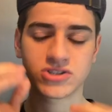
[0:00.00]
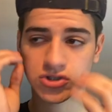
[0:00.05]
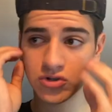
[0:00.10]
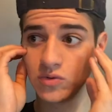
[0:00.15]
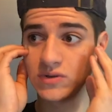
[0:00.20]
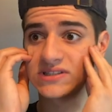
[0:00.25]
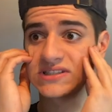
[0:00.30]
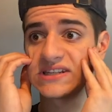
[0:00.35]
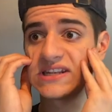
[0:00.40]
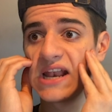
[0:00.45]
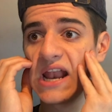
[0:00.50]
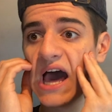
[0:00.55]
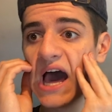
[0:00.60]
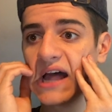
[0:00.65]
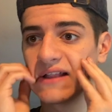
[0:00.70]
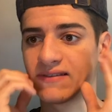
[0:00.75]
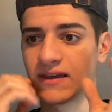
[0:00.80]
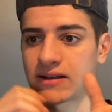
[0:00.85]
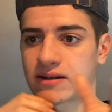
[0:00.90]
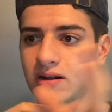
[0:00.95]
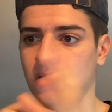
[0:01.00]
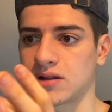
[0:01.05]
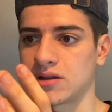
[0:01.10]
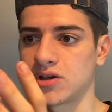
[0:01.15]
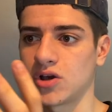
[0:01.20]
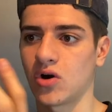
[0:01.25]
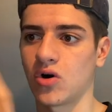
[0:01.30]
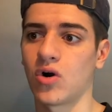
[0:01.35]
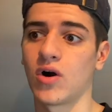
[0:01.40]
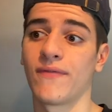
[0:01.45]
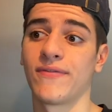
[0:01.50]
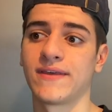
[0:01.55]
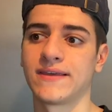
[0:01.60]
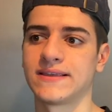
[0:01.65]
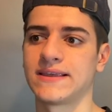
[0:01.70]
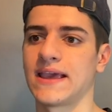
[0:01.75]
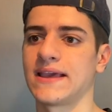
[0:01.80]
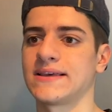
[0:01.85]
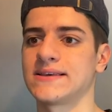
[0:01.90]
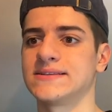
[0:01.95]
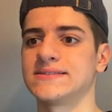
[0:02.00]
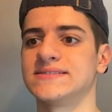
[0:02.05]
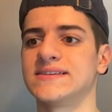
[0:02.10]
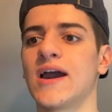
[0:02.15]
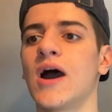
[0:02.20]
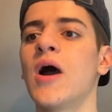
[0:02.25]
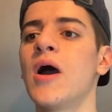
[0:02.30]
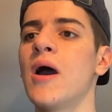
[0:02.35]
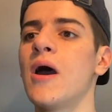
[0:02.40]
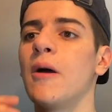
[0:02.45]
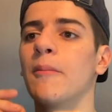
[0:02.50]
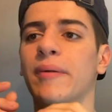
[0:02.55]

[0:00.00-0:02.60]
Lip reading: so it's not technically on the Yankees yet,